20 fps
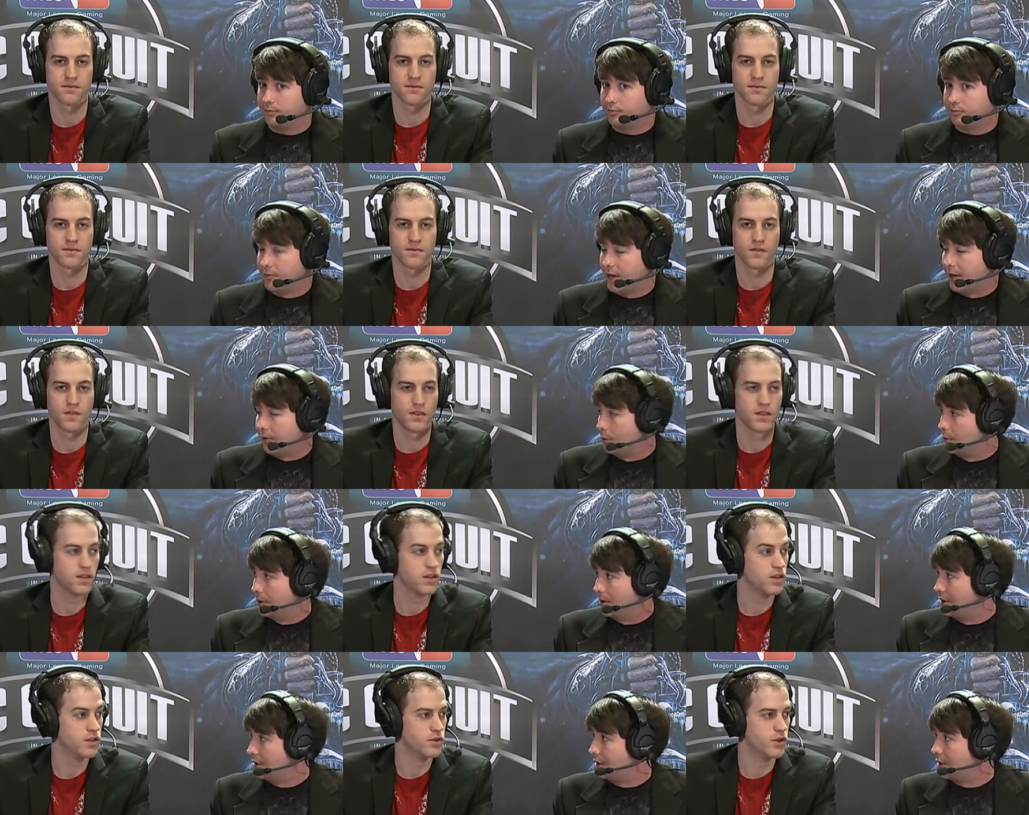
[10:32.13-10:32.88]
Speaker 1: never
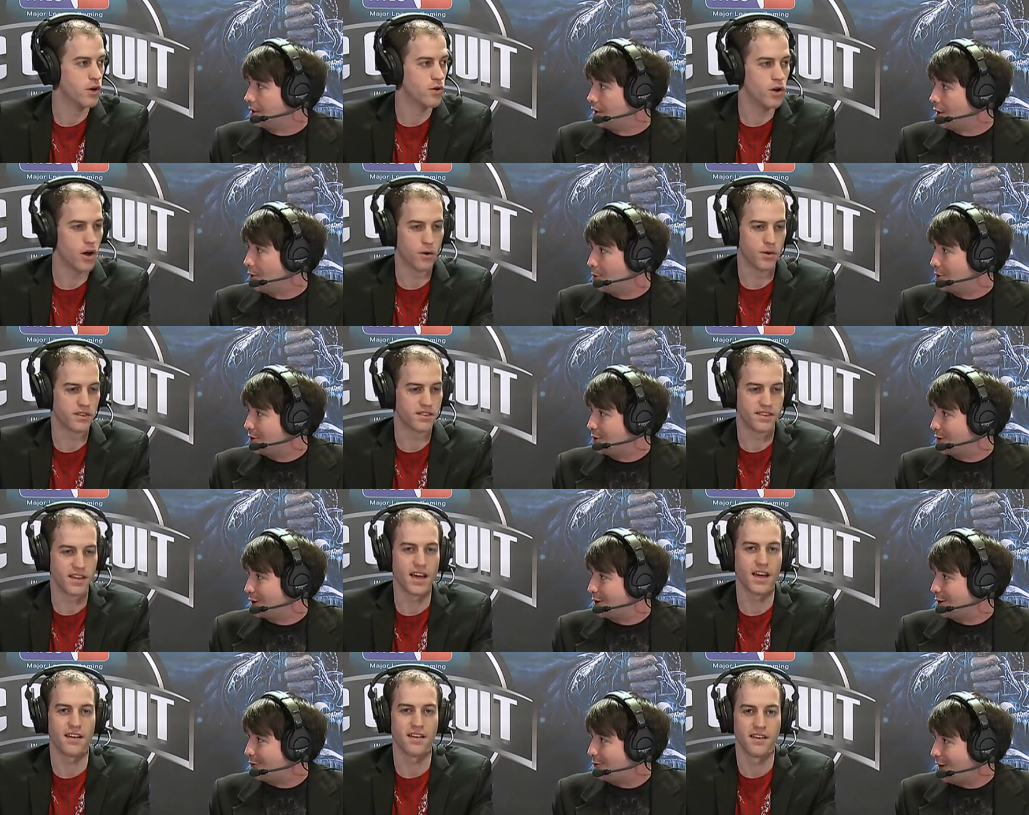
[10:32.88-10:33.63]
really going to know, know, what you're
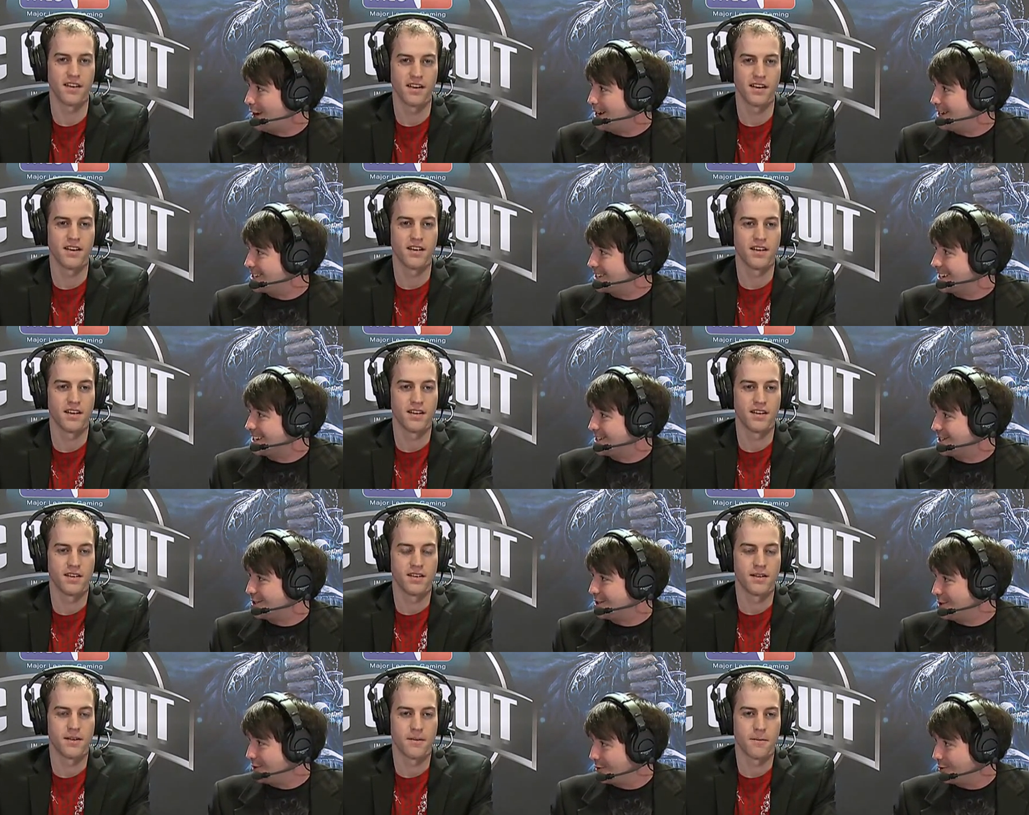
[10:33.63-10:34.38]
going to yeah. face
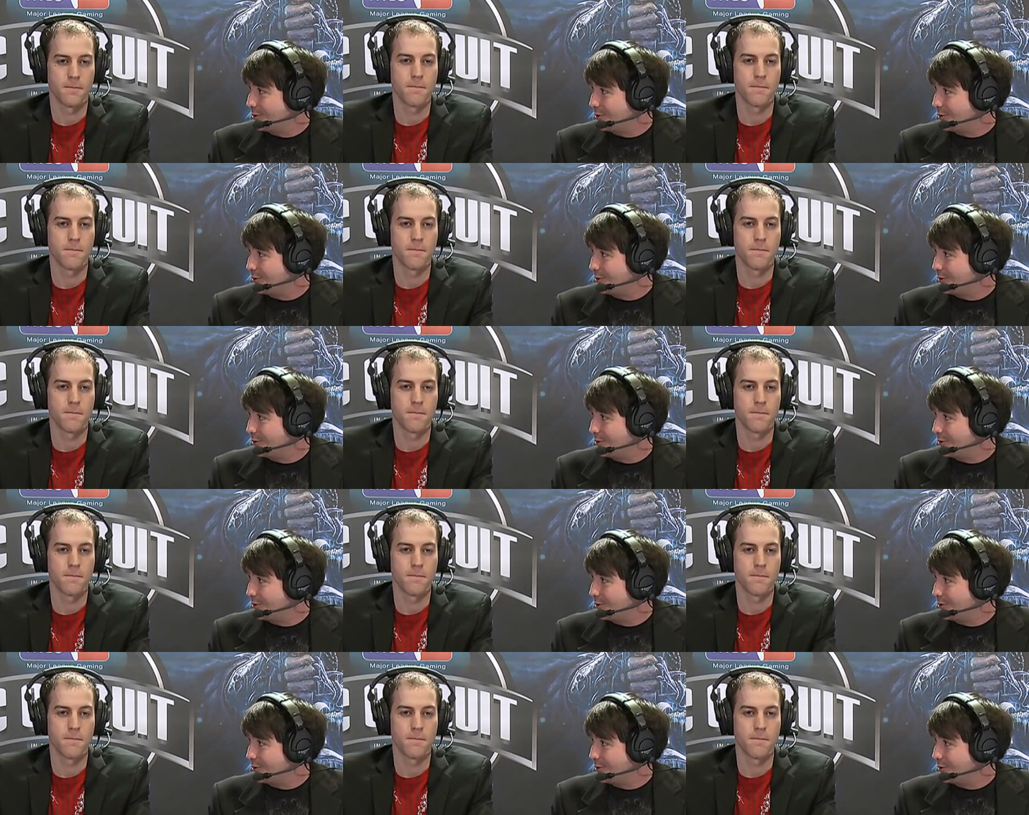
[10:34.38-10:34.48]
until you